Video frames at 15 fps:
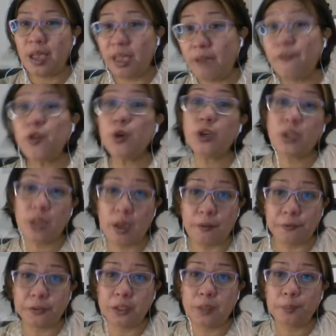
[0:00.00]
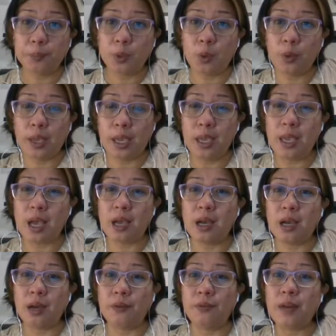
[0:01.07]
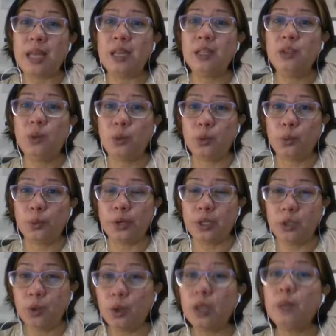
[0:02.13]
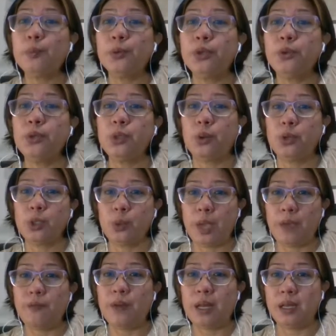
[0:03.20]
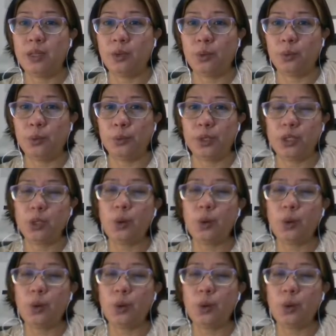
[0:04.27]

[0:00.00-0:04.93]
If you shift okay, a valid code word, you can produce also a valid code word.